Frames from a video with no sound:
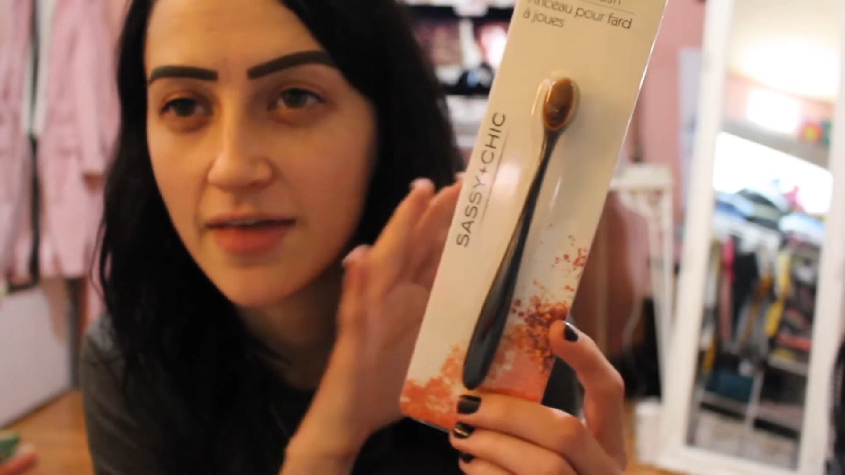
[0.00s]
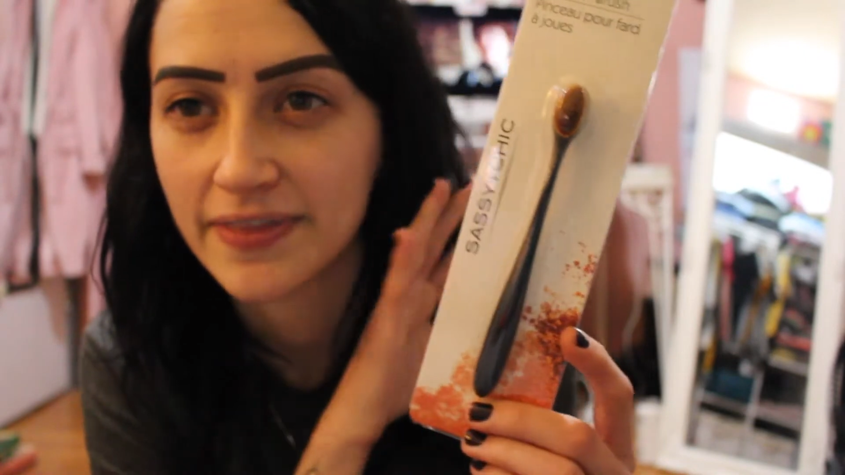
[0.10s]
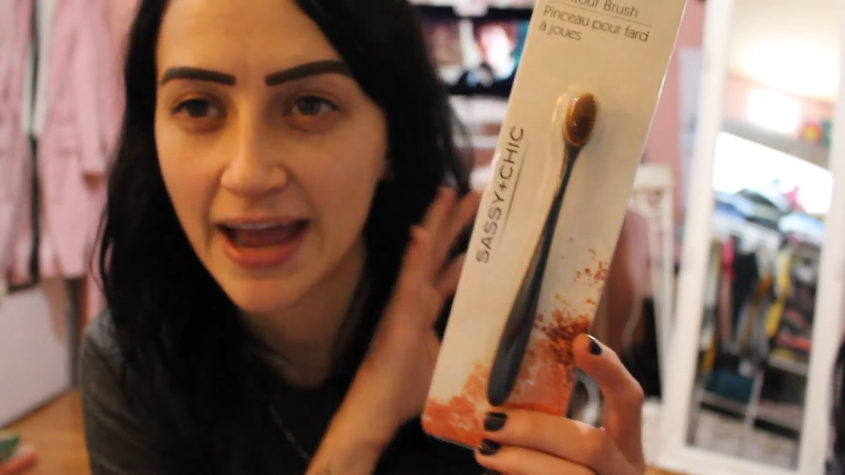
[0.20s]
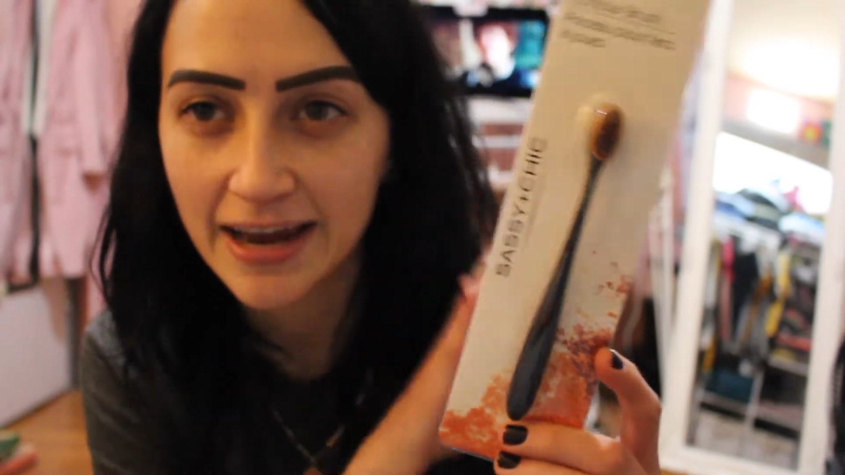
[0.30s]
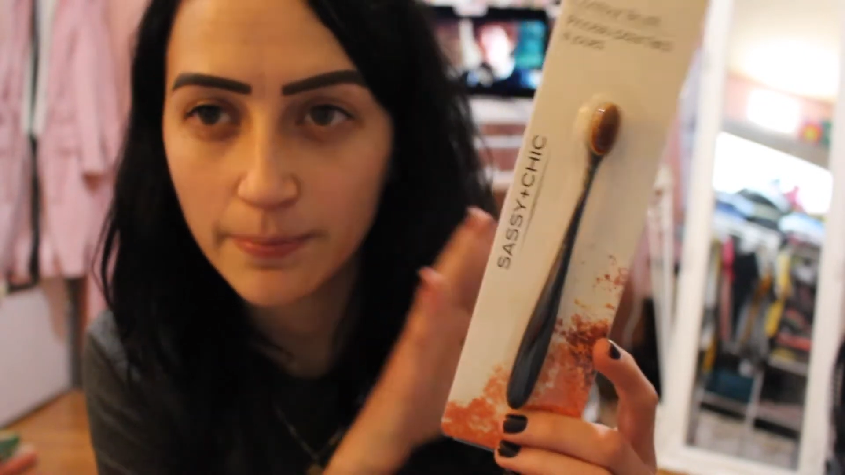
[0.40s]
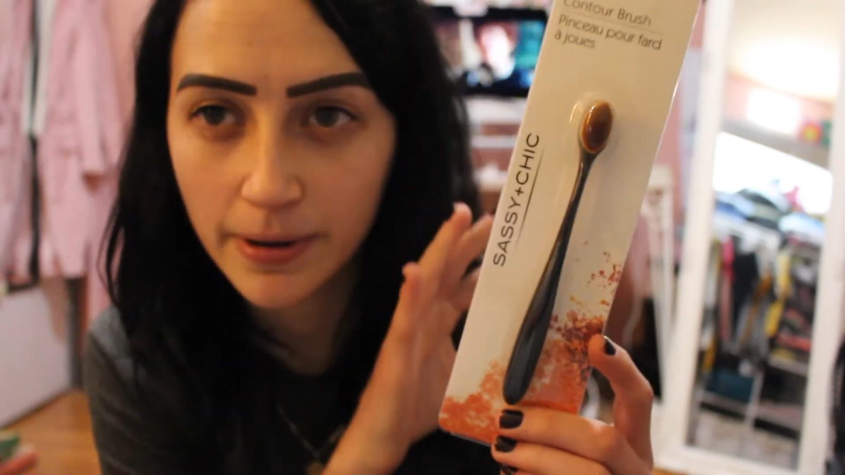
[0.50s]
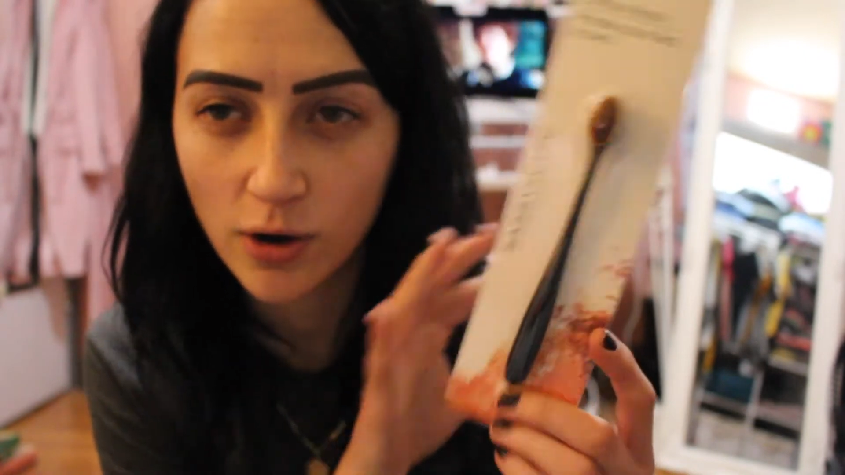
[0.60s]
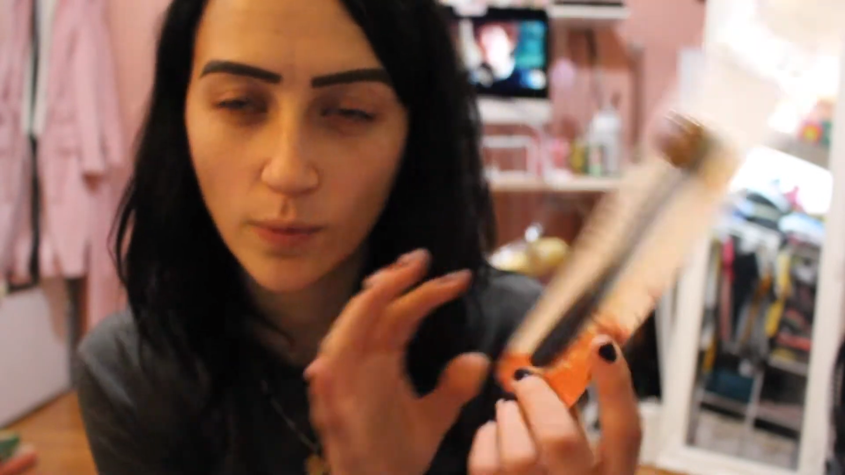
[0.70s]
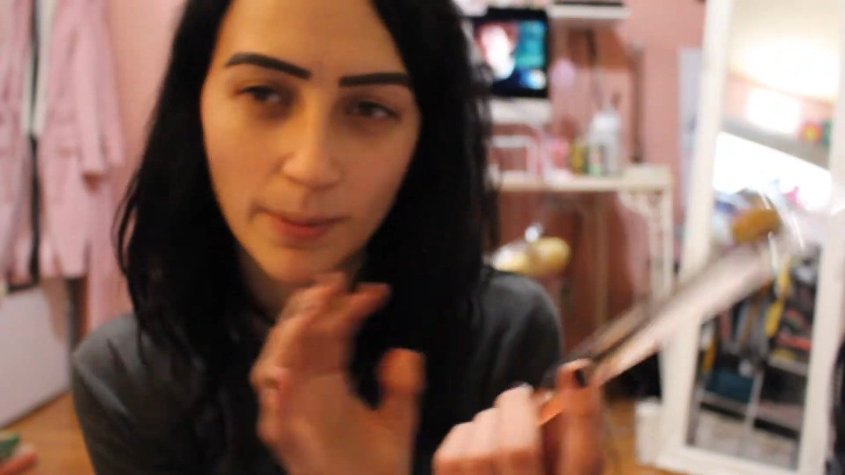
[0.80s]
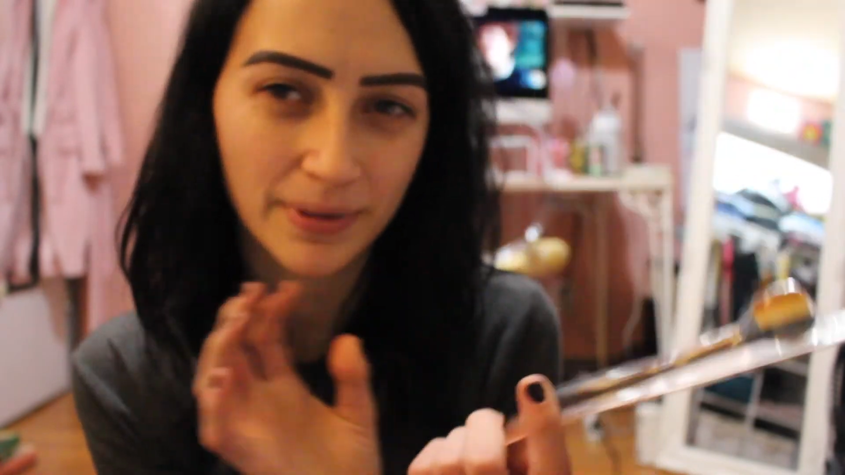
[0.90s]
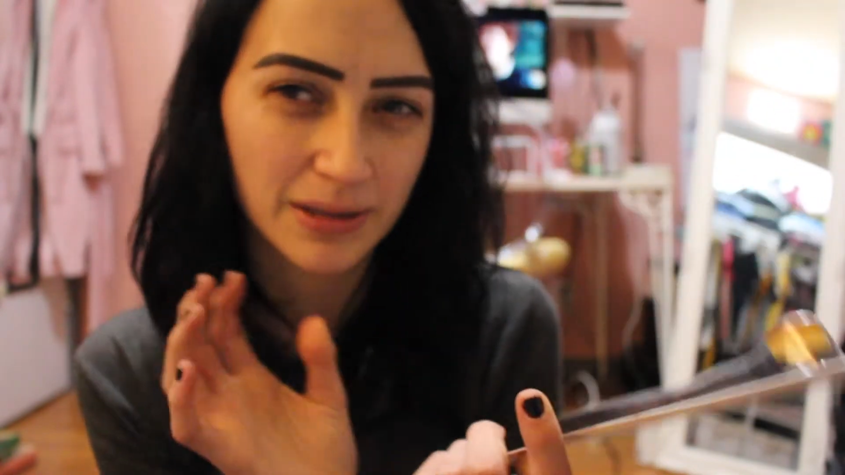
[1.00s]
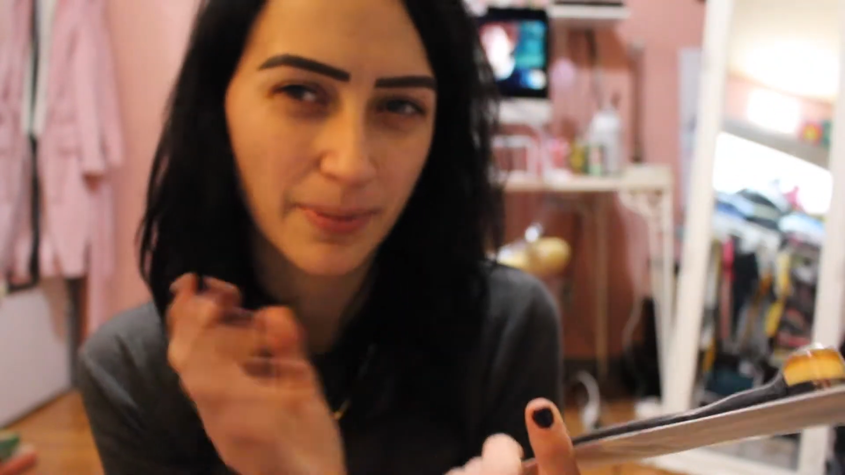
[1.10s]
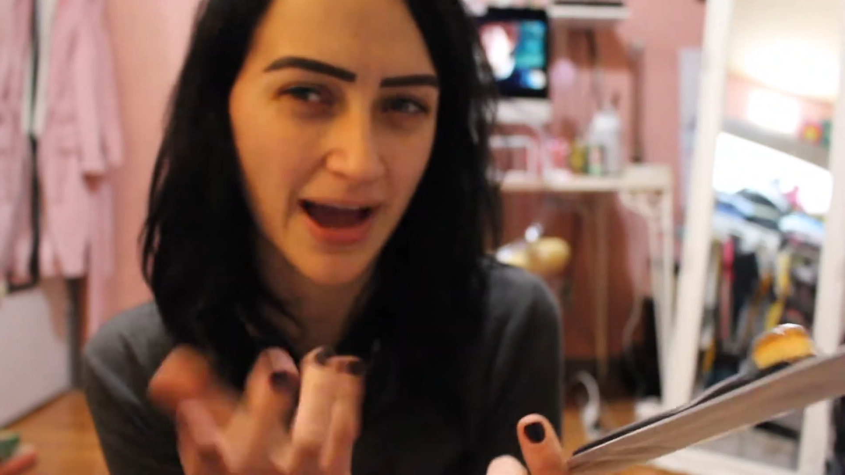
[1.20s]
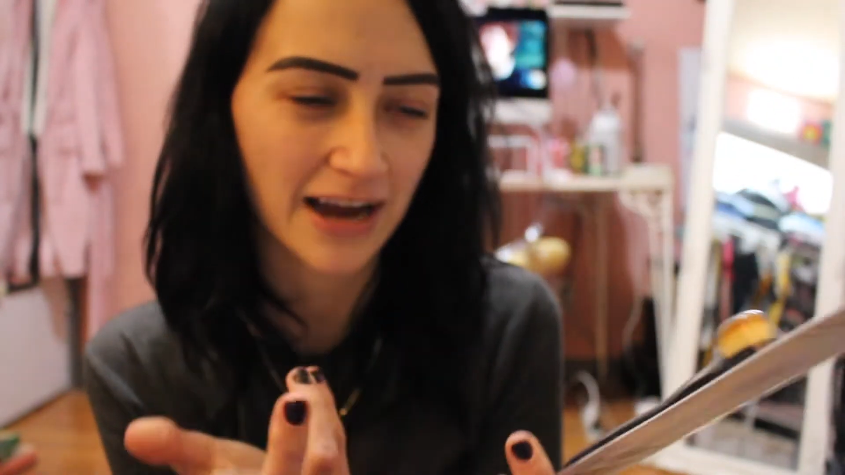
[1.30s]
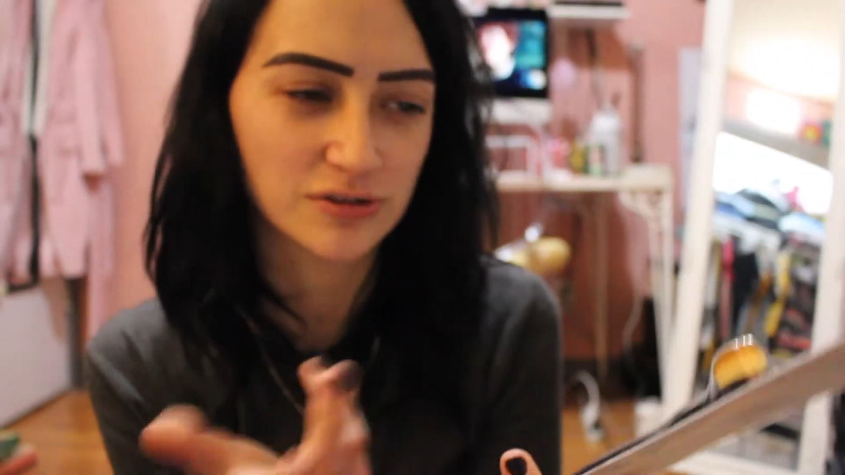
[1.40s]
They had a bigger one, but the
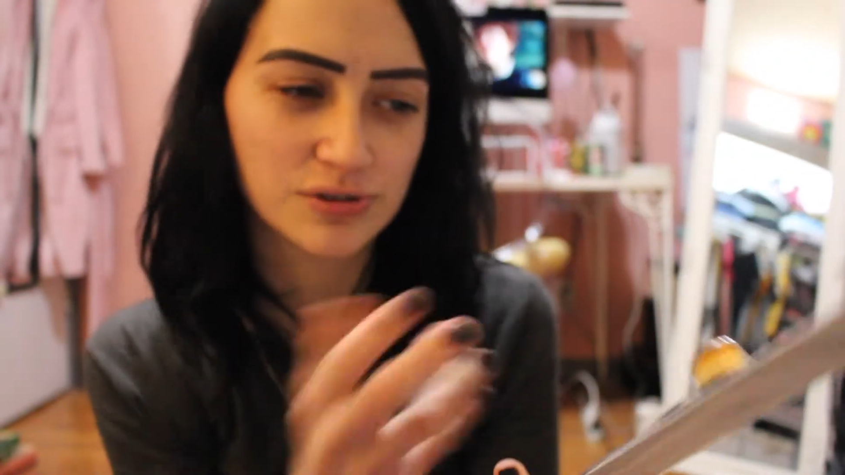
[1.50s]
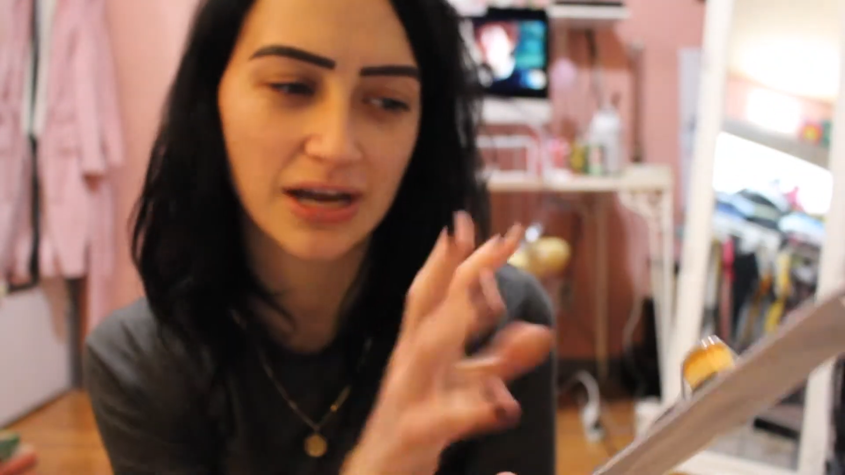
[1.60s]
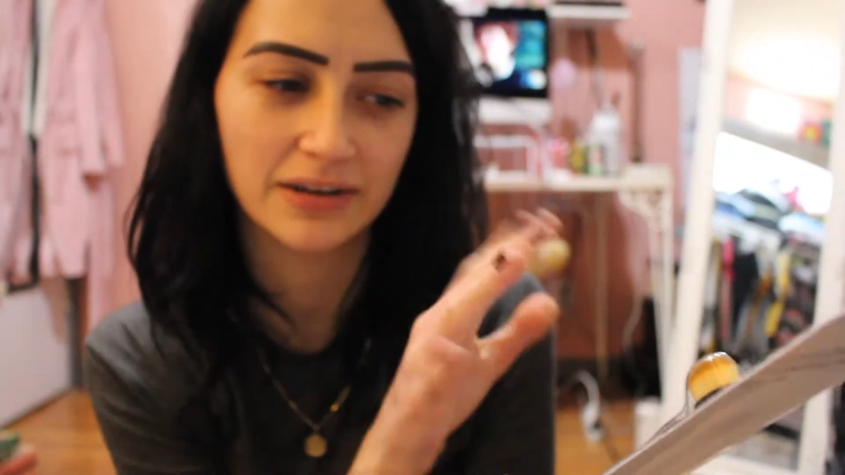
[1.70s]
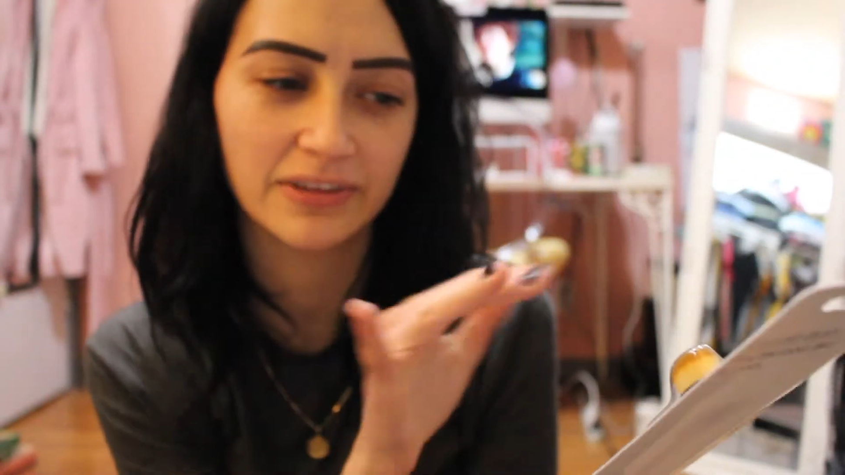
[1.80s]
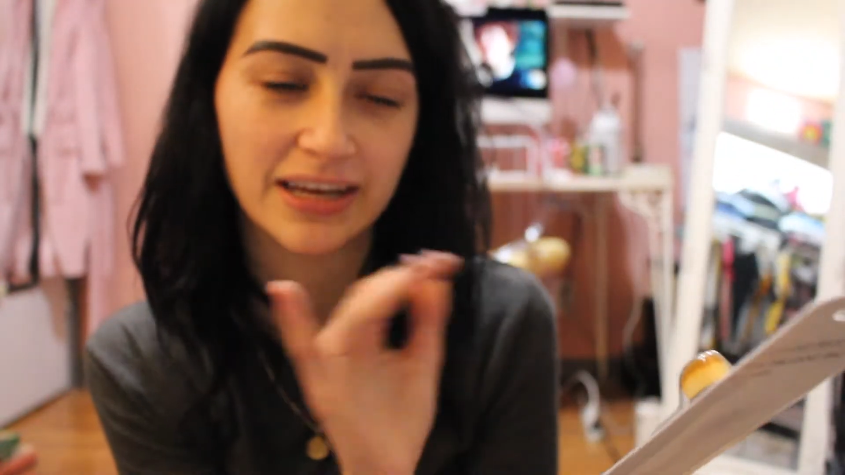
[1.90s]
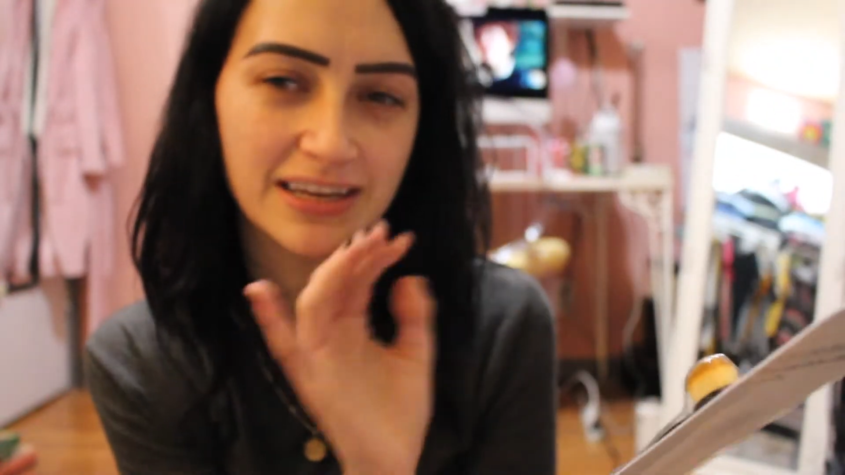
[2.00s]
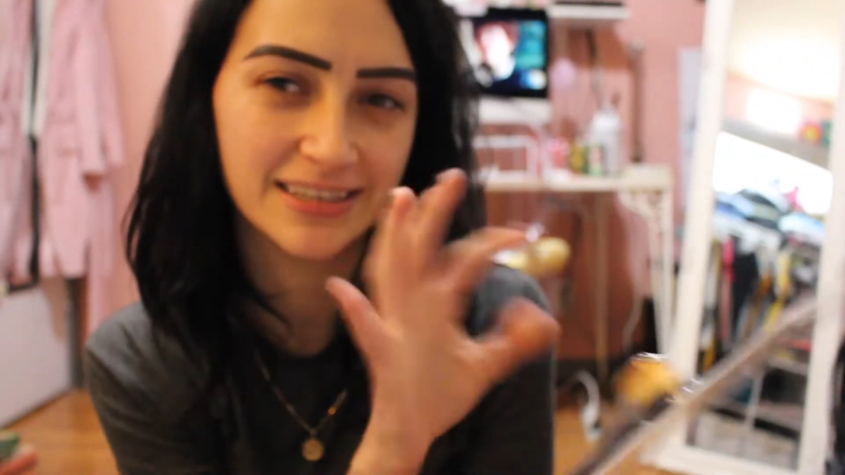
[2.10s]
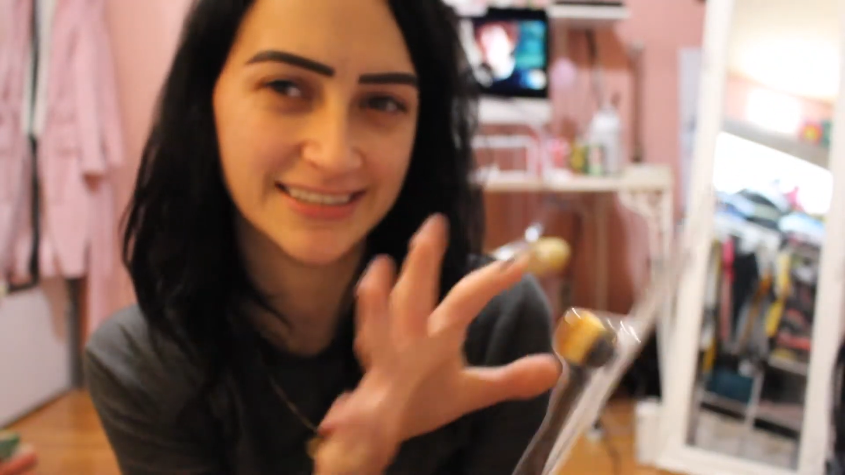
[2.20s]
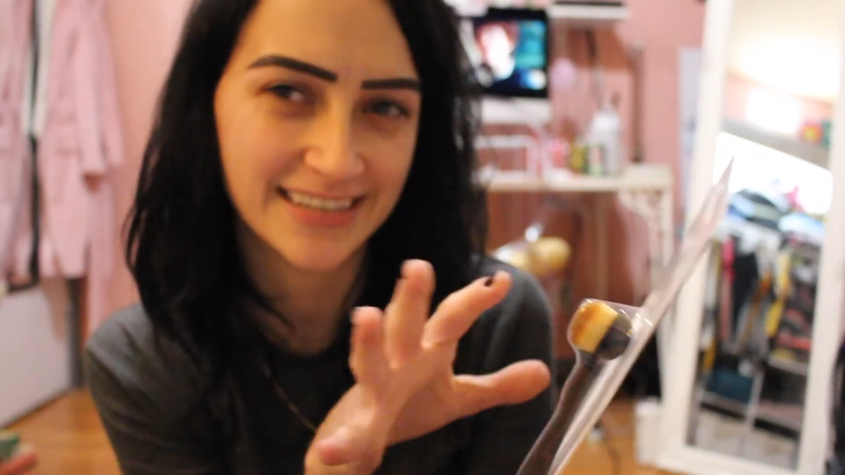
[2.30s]
package was kind of like